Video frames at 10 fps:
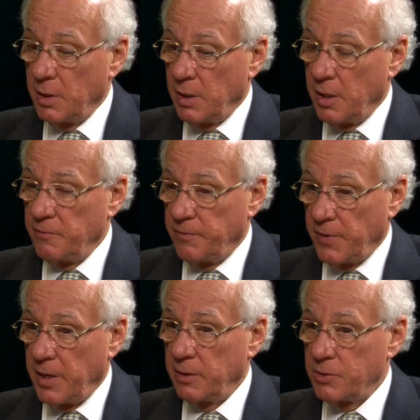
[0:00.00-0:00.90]
in, in
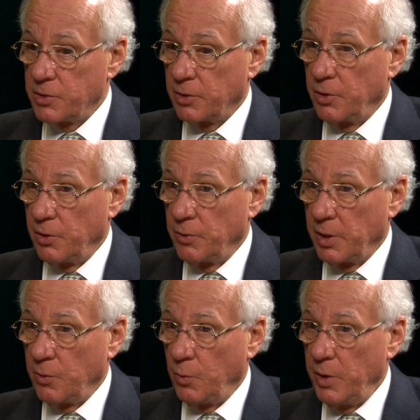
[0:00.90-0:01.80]
fairness to
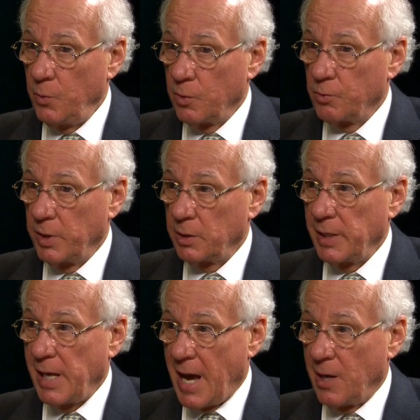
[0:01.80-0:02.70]
CUNY, we were
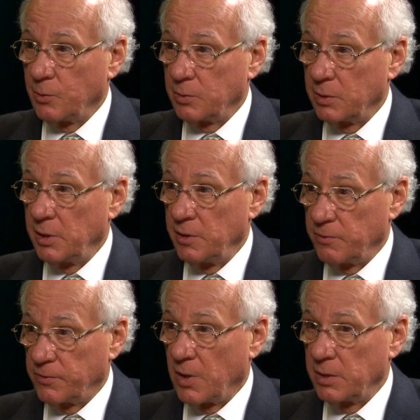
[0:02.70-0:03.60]
really out in
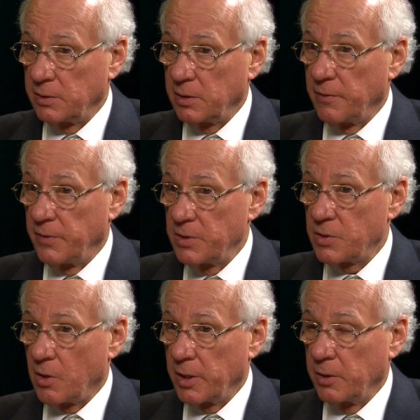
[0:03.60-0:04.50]
front of this
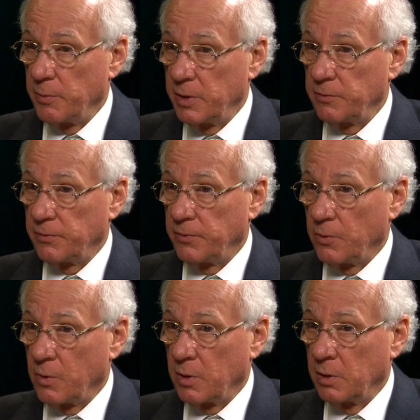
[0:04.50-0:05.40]
argument
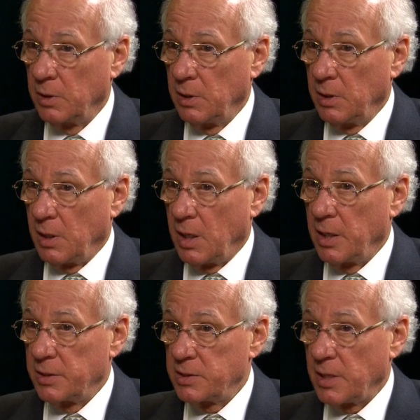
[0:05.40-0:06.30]
for
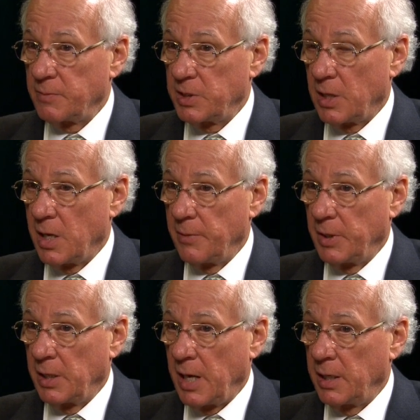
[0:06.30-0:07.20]
uh, sometime.
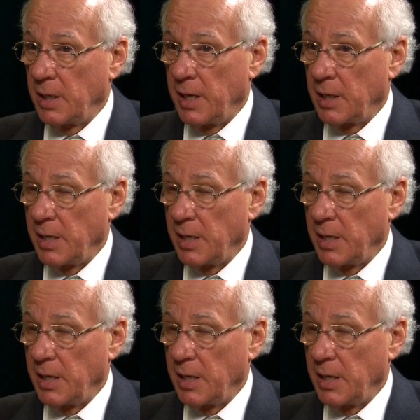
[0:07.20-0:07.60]
And, and, and